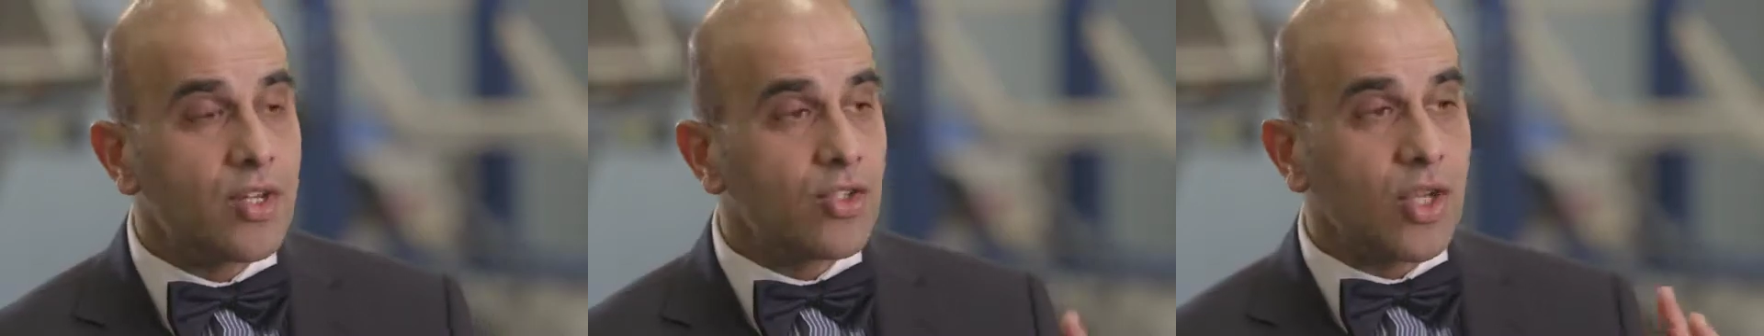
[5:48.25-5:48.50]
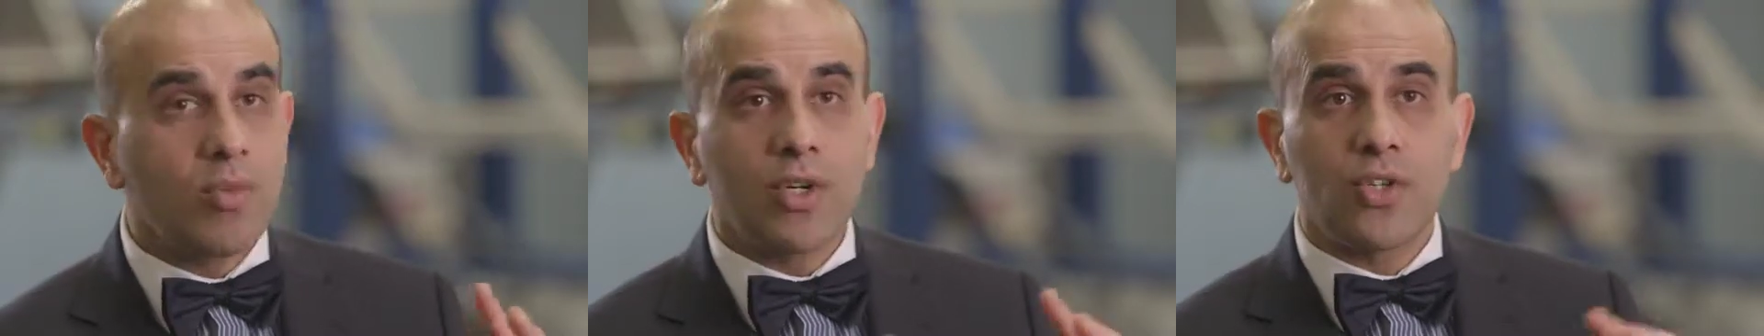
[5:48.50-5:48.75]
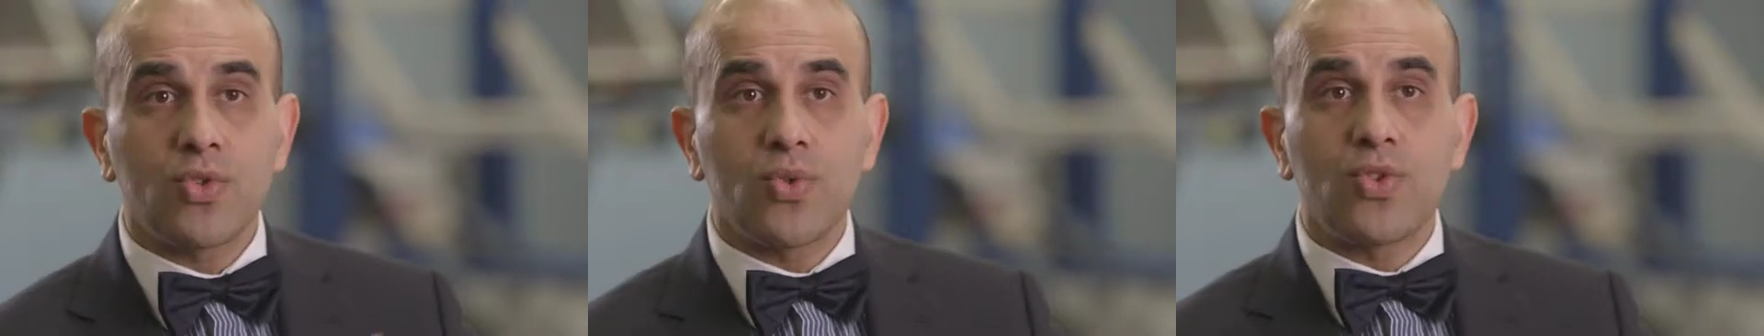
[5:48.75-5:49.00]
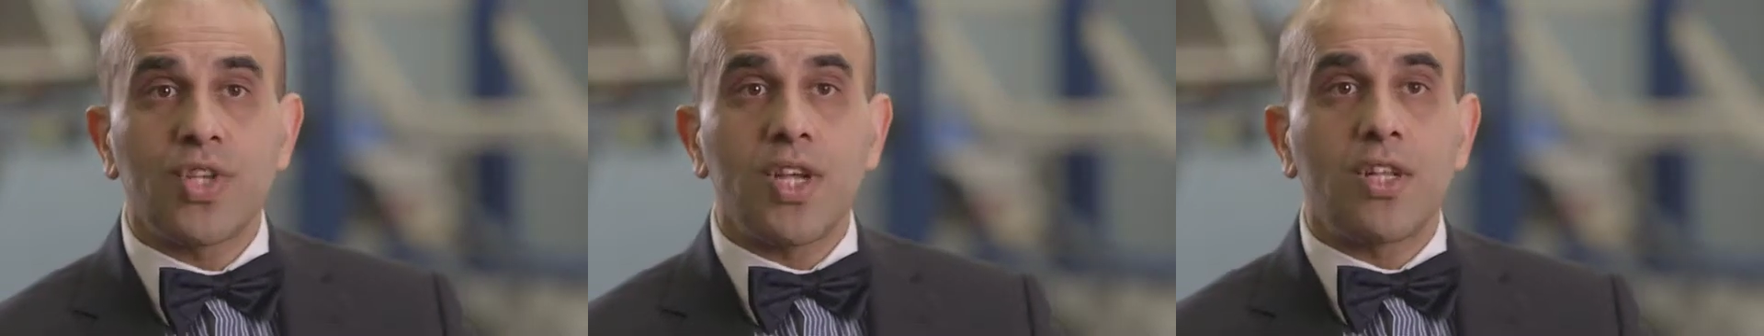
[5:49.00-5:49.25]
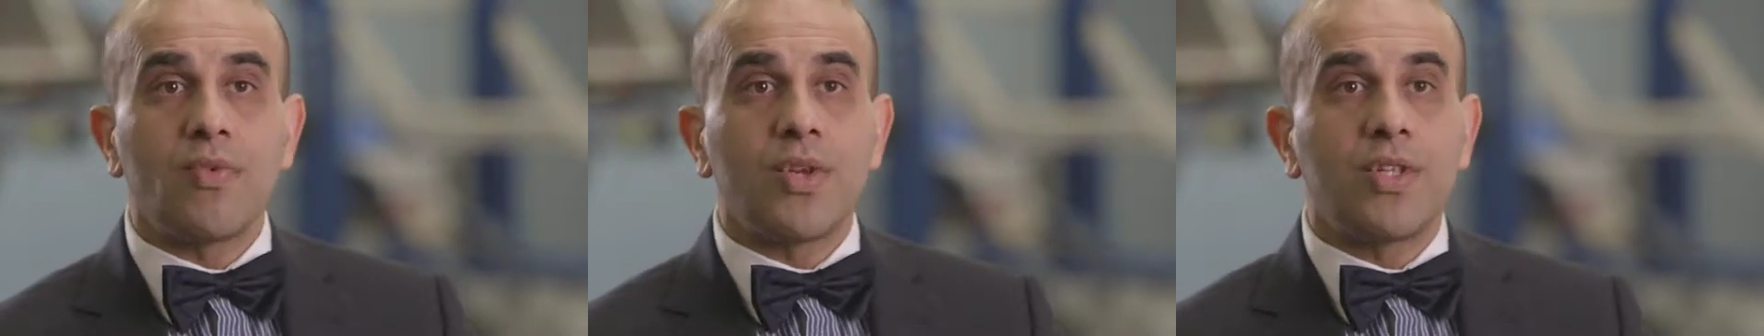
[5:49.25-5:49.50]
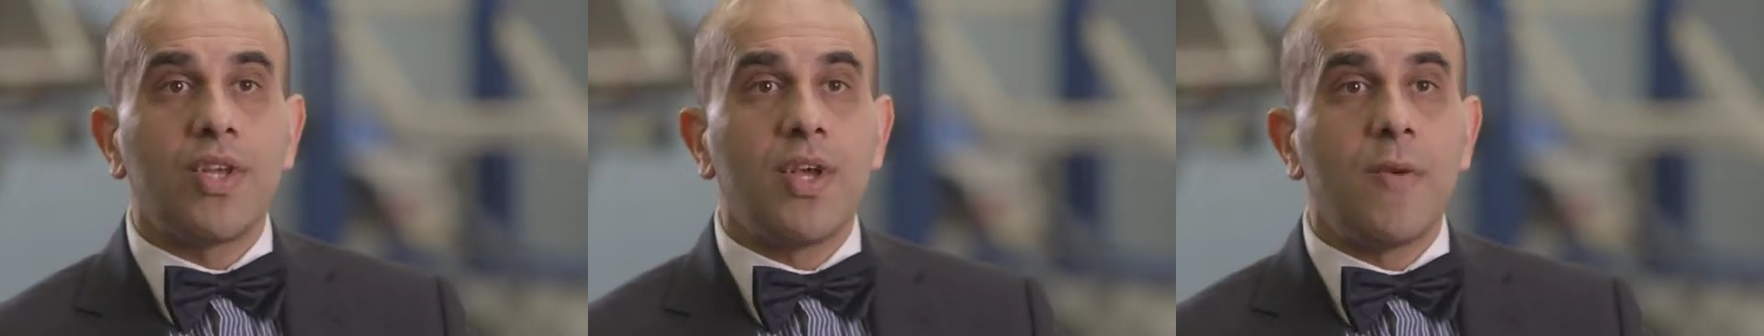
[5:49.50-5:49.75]
Some are associated
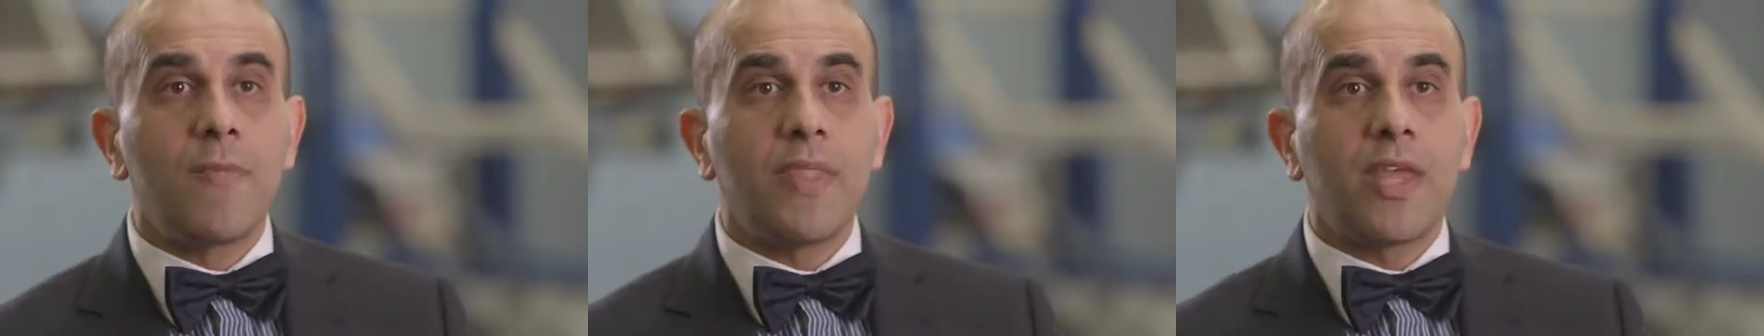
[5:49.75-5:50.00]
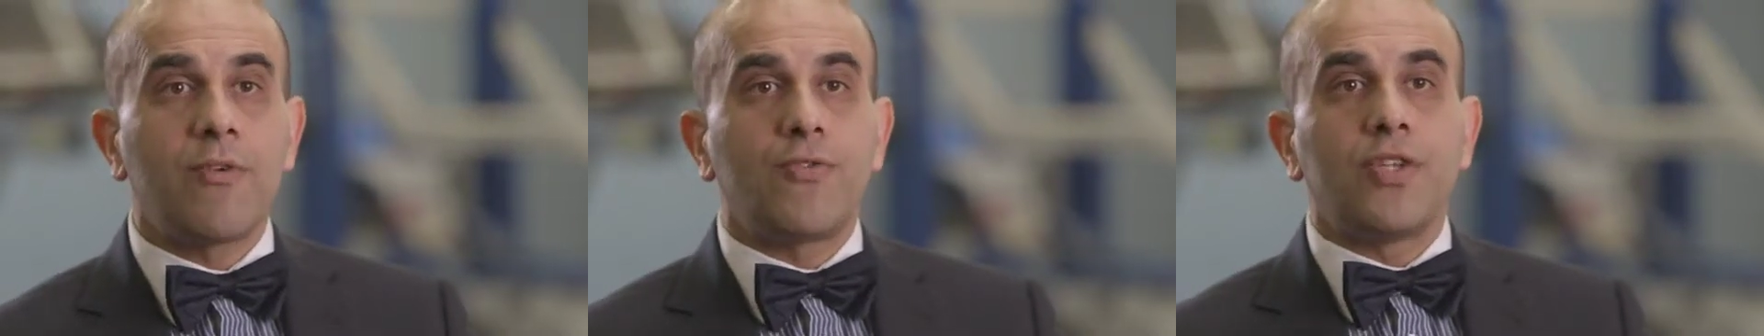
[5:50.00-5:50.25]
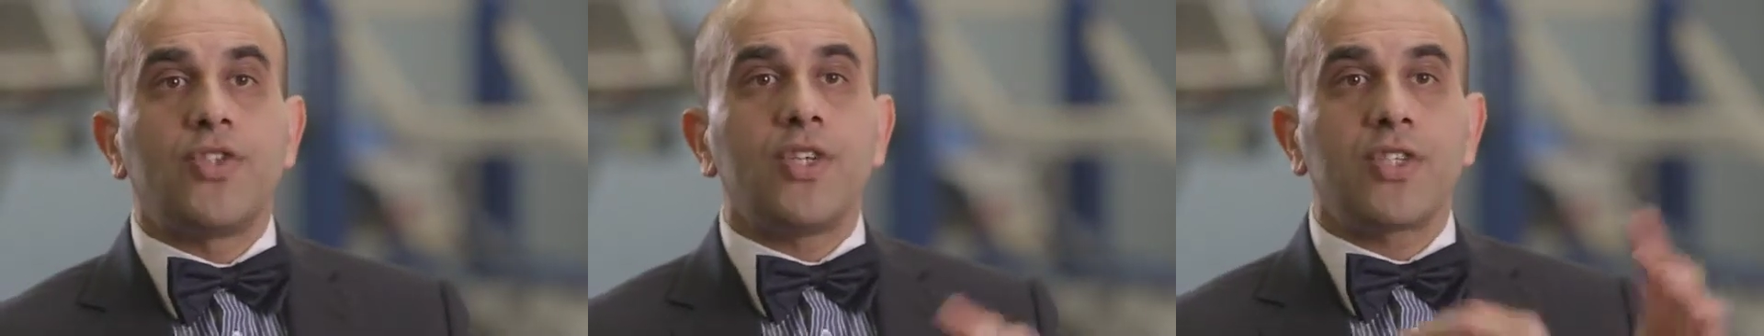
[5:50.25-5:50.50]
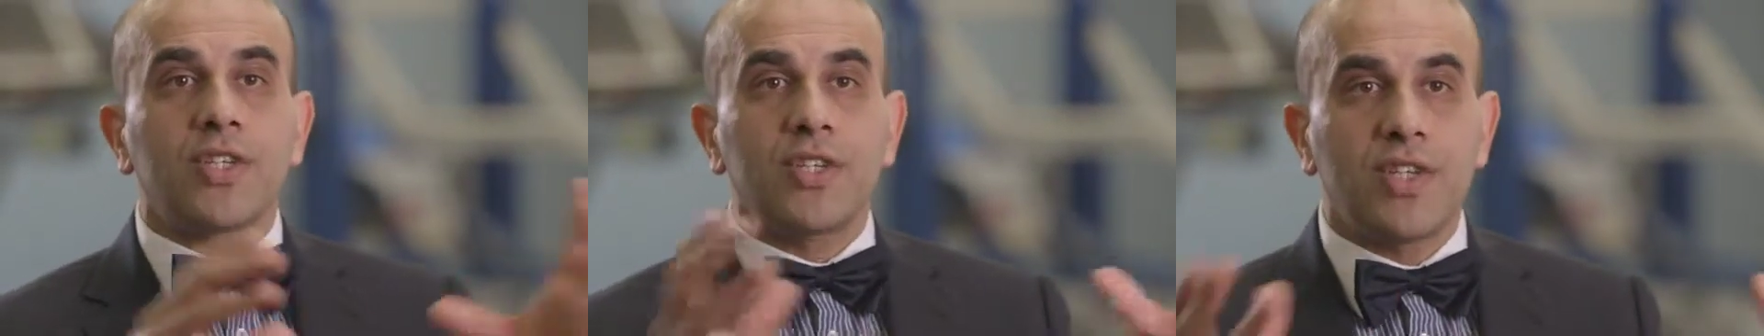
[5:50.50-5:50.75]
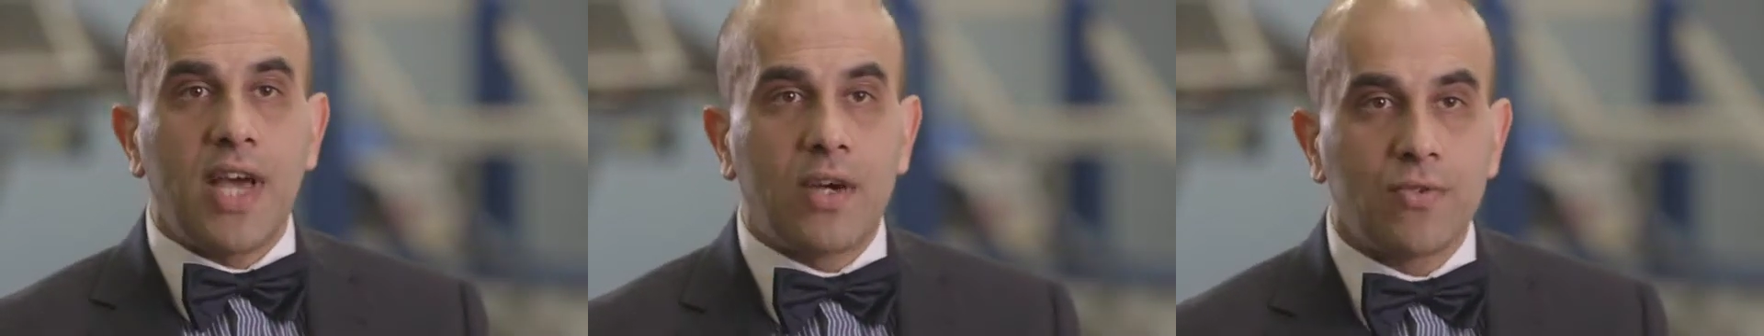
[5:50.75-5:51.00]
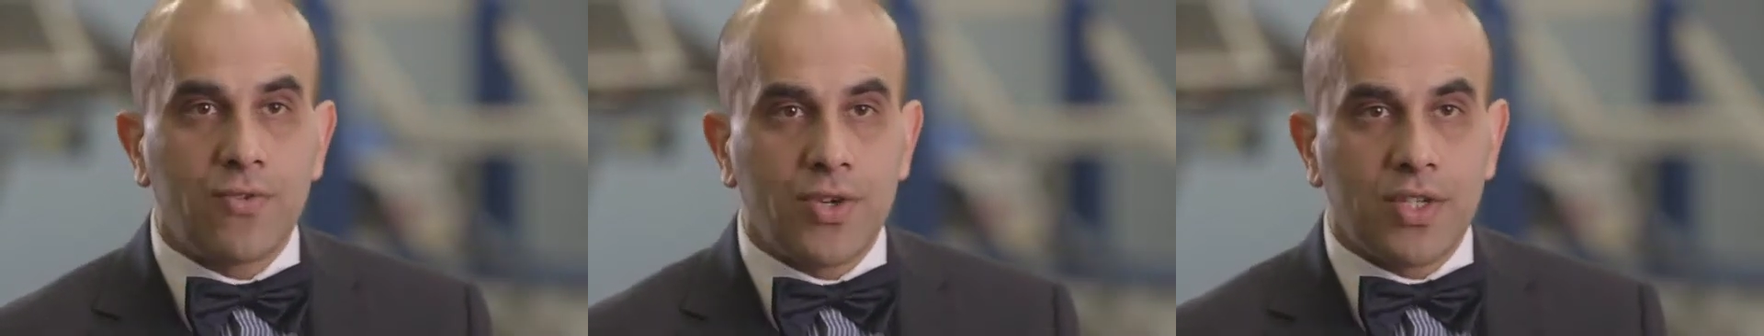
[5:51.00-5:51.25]
with Francesca's
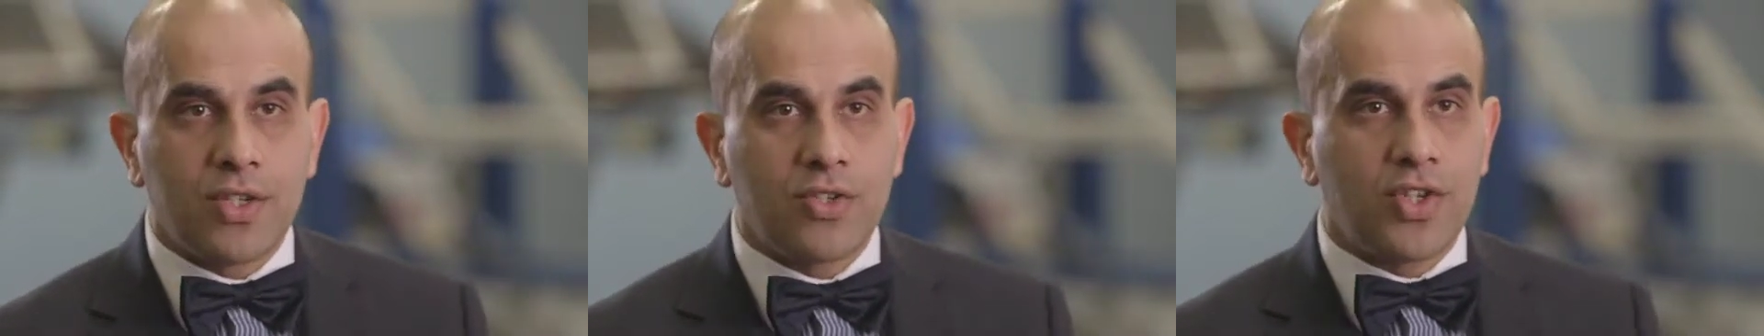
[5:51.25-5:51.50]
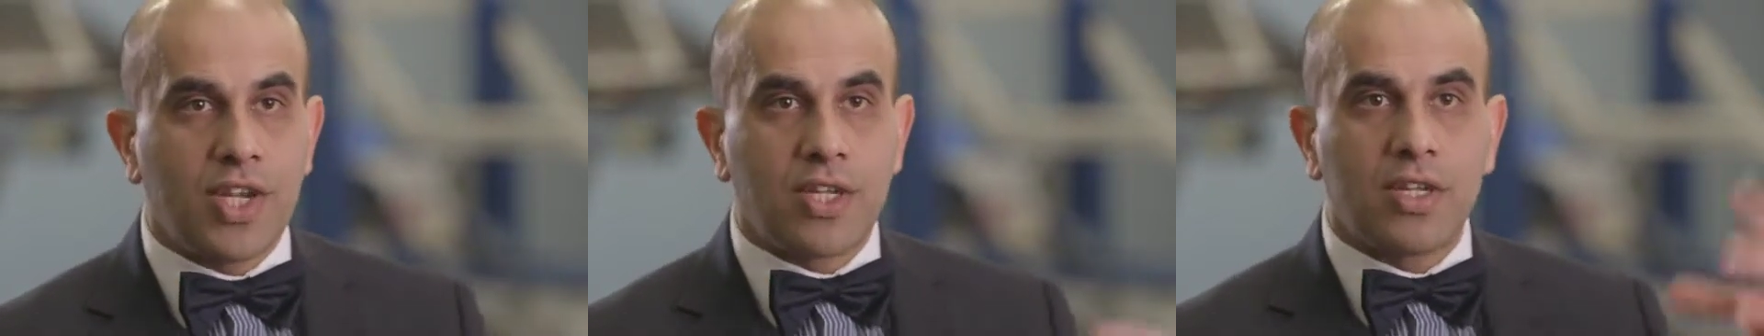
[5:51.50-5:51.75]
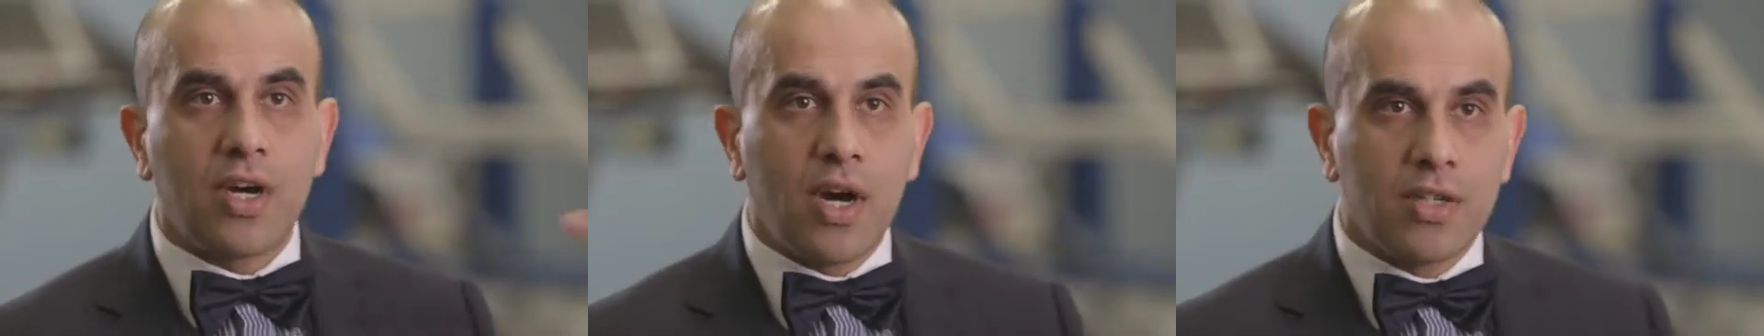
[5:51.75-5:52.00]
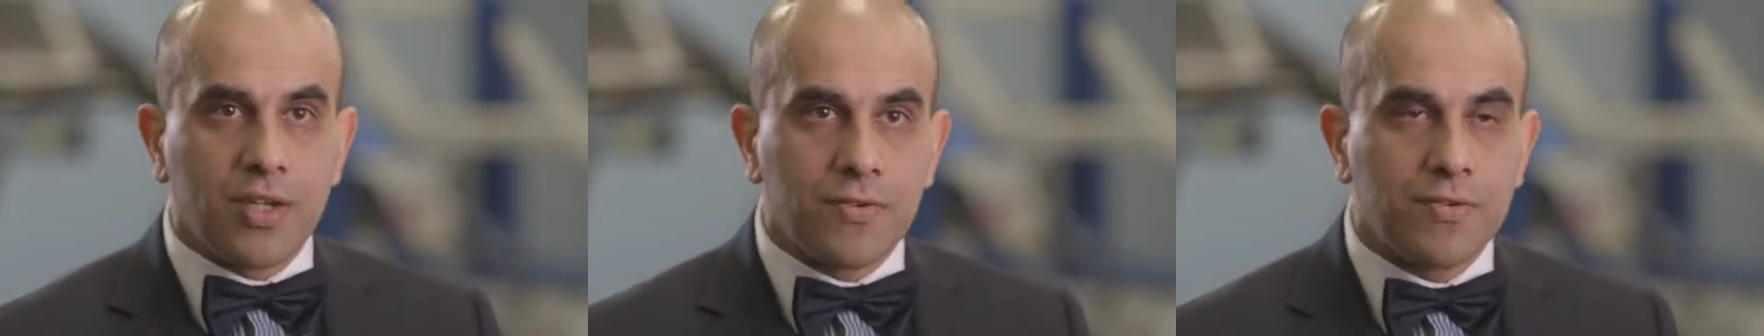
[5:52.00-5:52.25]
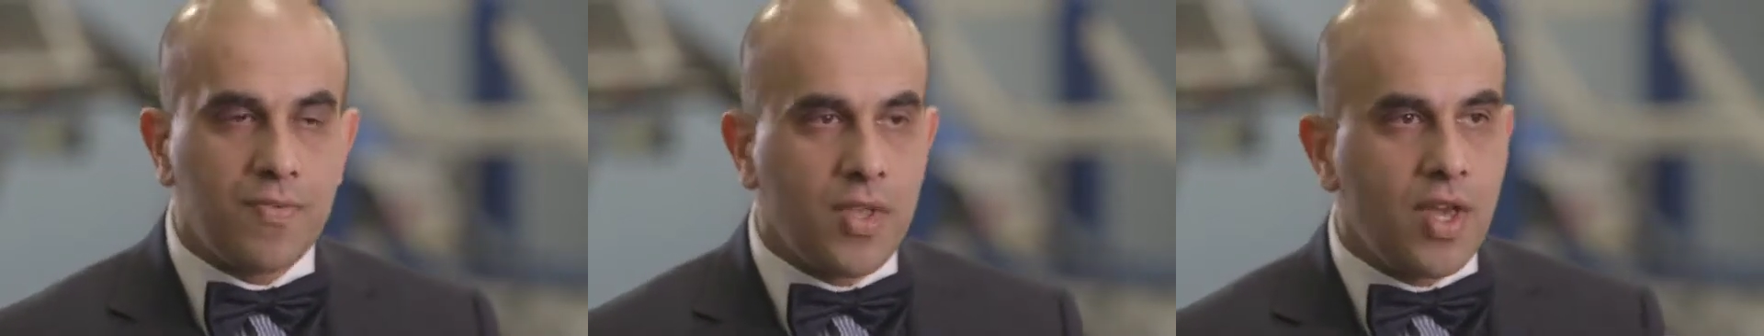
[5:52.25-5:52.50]
outfit, say in Cardiff,